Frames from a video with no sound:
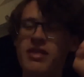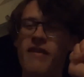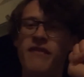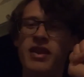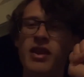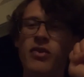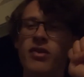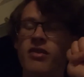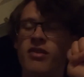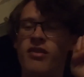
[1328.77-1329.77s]
that video
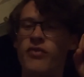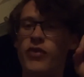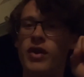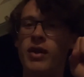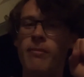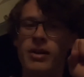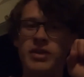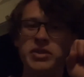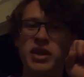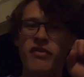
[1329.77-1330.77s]
because it's a freaking
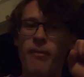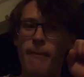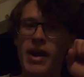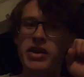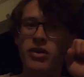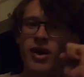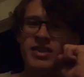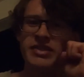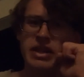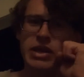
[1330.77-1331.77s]
unboxing of a micro
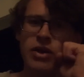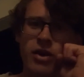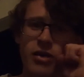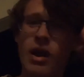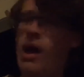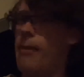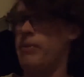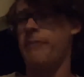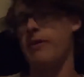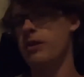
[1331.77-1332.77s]
SD card,
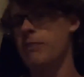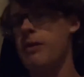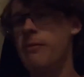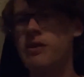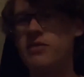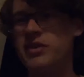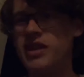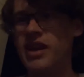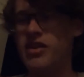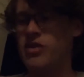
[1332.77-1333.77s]
but apparently people are
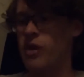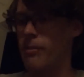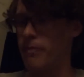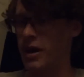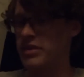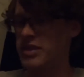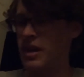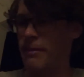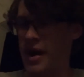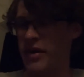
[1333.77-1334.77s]
really into unboxing
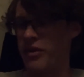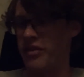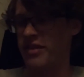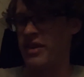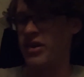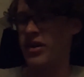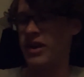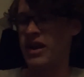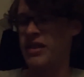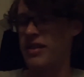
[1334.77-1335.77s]
a micro SD card.
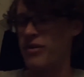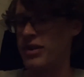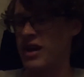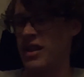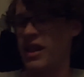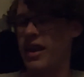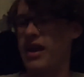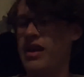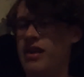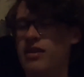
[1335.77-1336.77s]
Again, that one got like
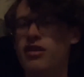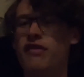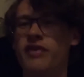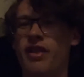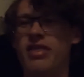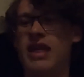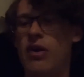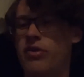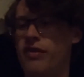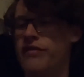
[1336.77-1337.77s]
a little over
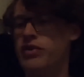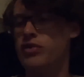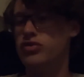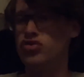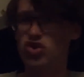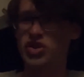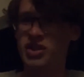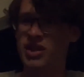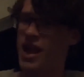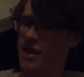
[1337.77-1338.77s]
1,000 views
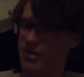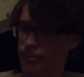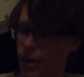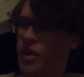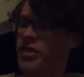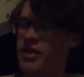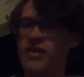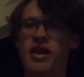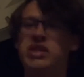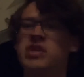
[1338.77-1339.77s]
just last month, and
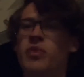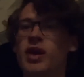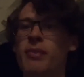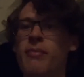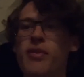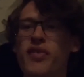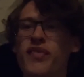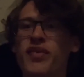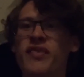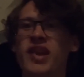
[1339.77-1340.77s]
it's actually one of my most
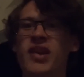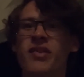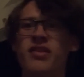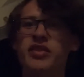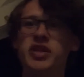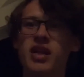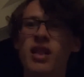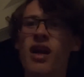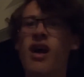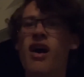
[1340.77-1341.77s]
viewed videos on the
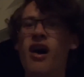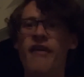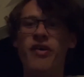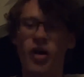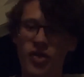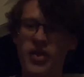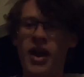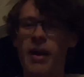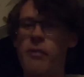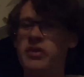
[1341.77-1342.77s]
channel of all
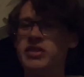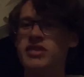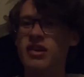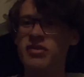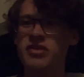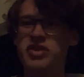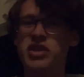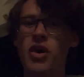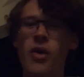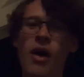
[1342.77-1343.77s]
time, which just goes to
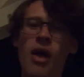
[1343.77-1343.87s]
show